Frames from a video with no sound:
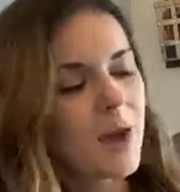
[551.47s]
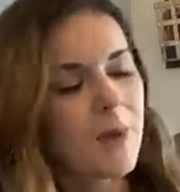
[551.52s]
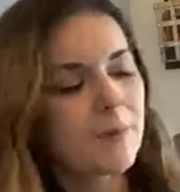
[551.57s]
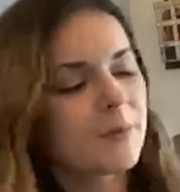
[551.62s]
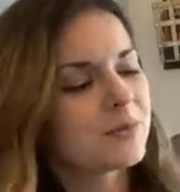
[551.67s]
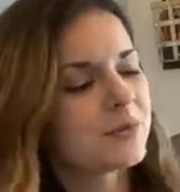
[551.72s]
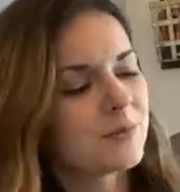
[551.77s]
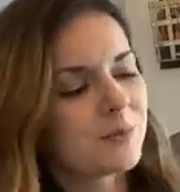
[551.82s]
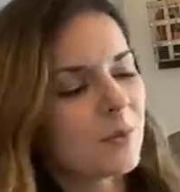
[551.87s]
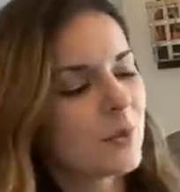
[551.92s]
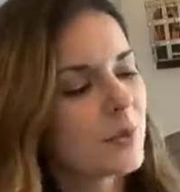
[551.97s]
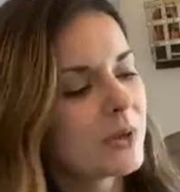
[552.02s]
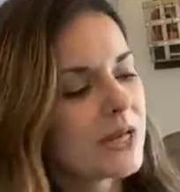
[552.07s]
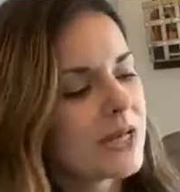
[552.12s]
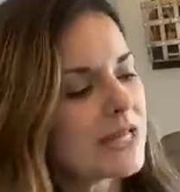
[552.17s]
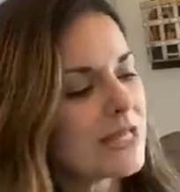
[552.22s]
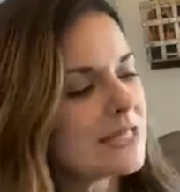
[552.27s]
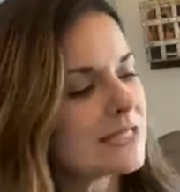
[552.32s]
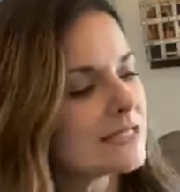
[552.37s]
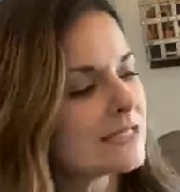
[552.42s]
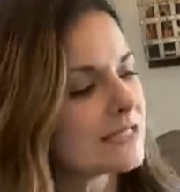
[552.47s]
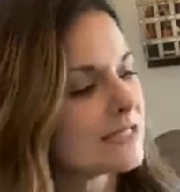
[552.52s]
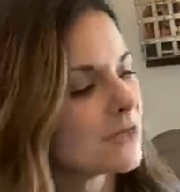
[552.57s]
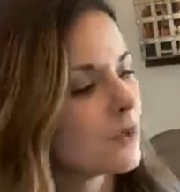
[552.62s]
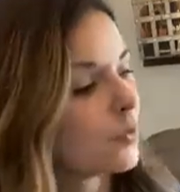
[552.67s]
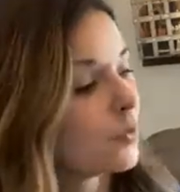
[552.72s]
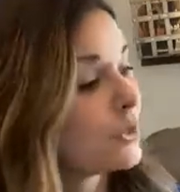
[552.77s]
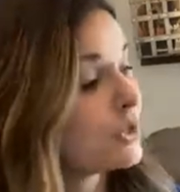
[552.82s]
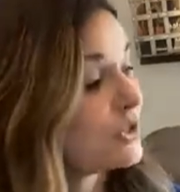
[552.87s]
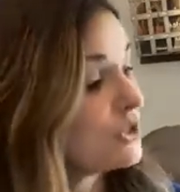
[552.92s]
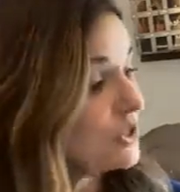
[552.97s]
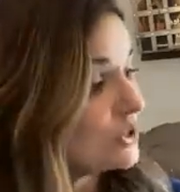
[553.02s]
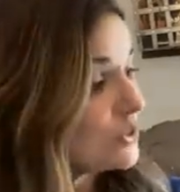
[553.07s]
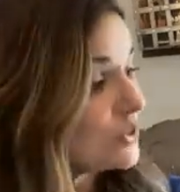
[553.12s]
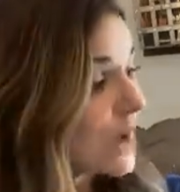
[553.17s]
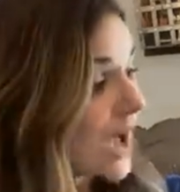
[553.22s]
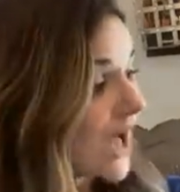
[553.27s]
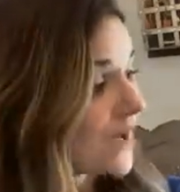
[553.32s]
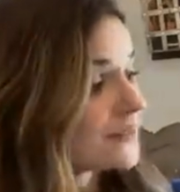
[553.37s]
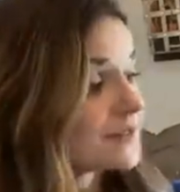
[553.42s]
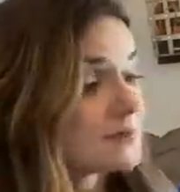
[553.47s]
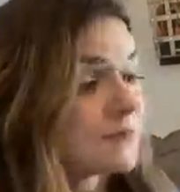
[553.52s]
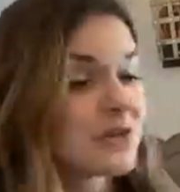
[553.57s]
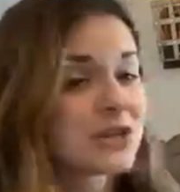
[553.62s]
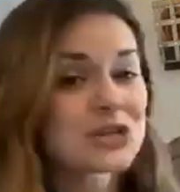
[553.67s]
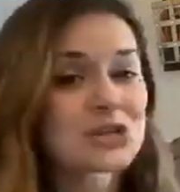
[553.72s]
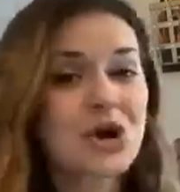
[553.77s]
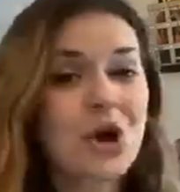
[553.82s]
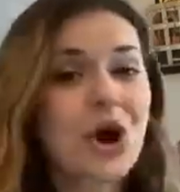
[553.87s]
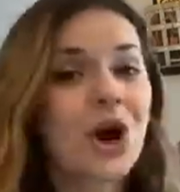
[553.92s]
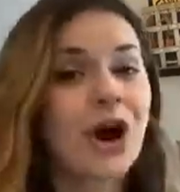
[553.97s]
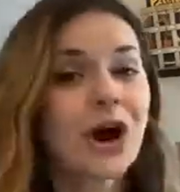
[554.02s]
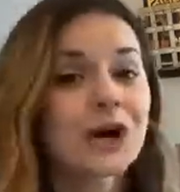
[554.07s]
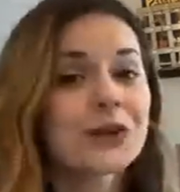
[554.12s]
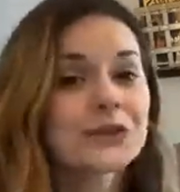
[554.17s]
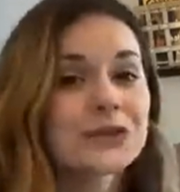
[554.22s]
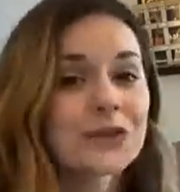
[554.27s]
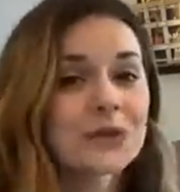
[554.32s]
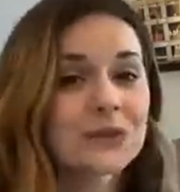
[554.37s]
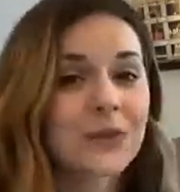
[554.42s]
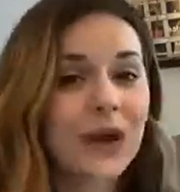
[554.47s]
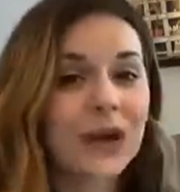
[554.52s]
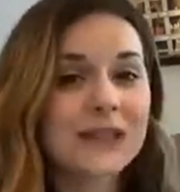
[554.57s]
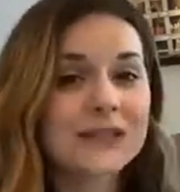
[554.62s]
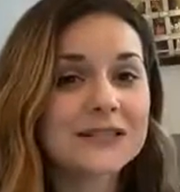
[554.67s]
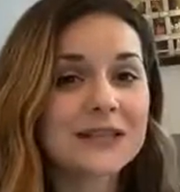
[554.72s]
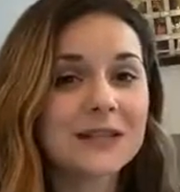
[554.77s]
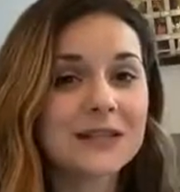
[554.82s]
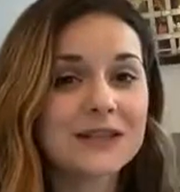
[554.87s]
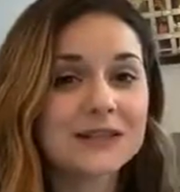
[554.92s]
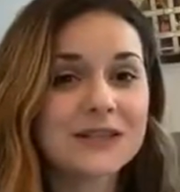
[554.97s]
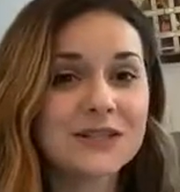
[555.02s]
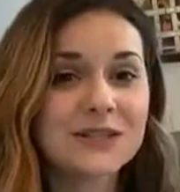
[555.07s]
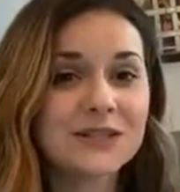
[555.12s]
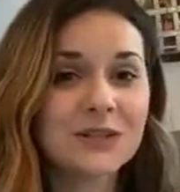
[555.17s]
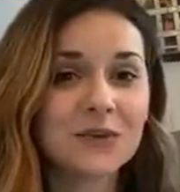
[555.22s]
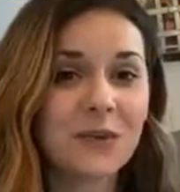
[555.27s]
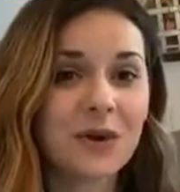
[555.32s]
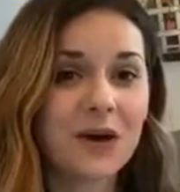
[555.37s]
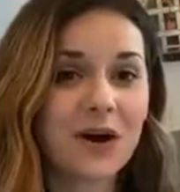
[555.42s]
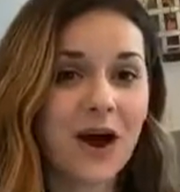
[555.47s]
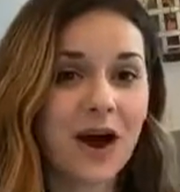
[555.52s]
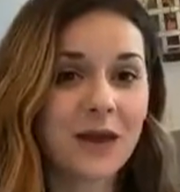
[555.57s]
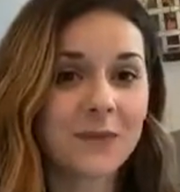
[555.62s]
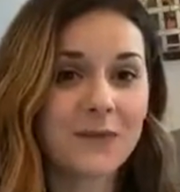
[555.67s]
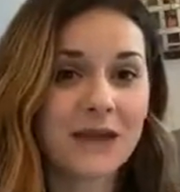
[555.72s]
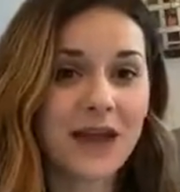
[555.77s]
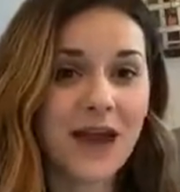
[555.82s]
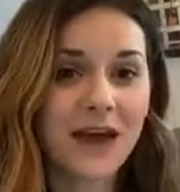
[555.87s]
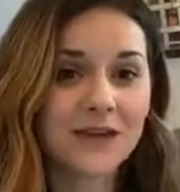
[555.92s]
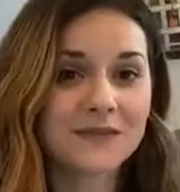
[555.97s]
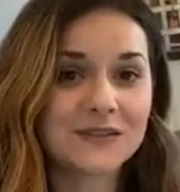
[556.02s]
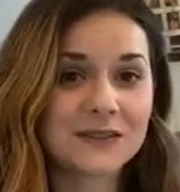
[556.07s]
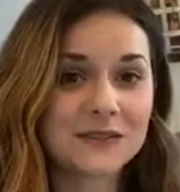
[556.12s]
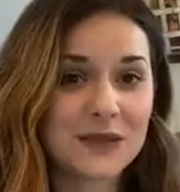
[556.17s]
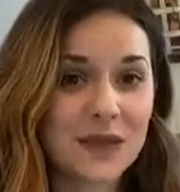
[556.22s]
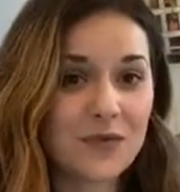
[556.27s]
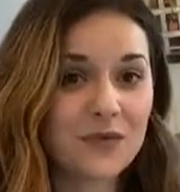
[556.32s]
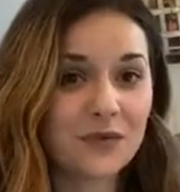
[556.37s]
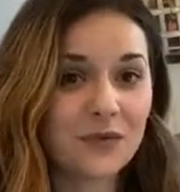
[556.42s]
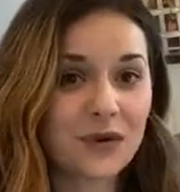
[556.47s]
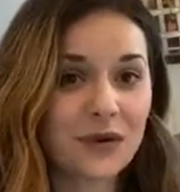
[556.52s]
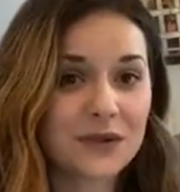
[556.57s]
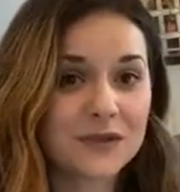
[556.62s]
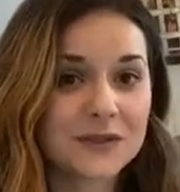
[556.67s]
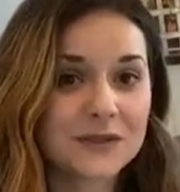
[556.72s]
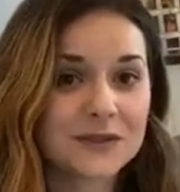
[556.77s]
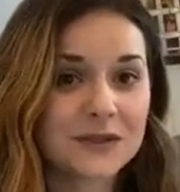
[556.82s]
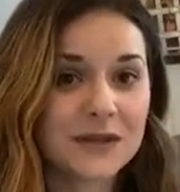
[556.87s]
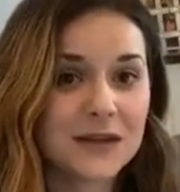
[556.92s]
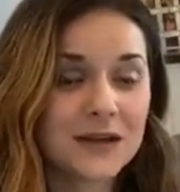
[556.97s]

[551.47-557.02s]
But the point is, we do have to make sure our hearts are ready to listen to what God may have to say for us.